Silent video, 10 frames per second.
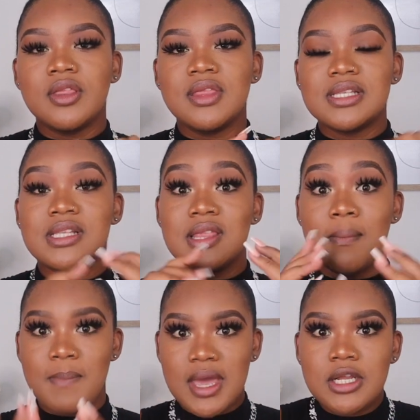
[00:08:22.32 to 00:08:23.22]
things, the
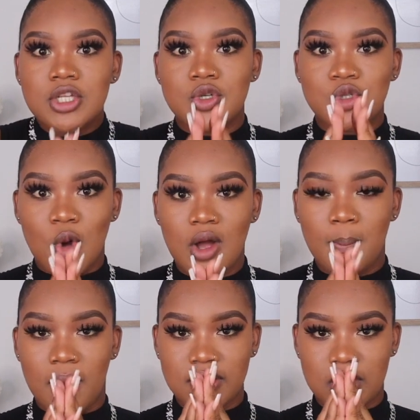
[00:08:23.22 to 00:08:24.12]
minute you talk
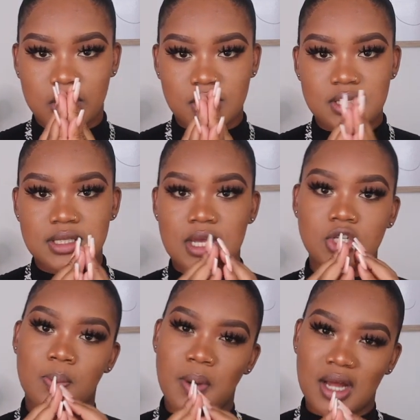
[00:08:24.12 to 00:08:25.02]
about the good things that
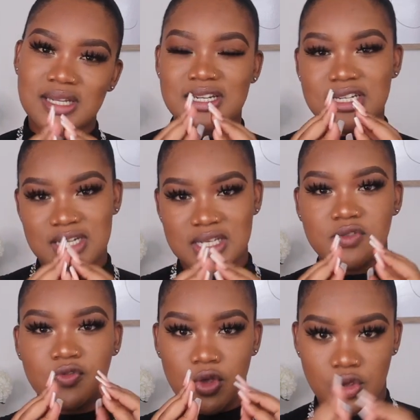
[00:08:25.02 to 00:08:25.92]
your partner does
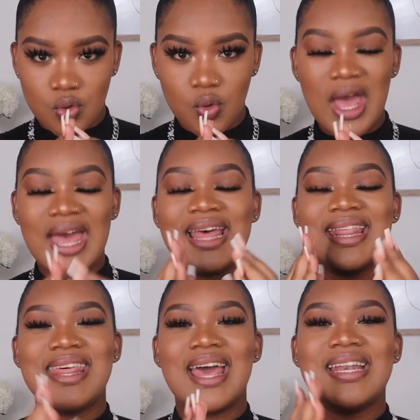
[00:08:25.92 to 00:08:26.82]
for you,
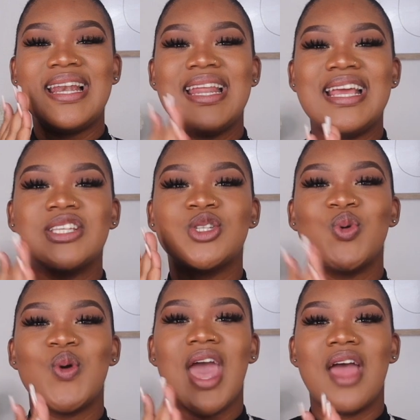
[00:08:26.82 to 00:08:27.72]
that leads
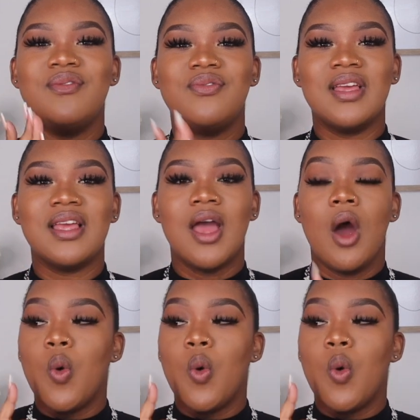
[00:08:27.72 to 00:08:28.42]
to envy.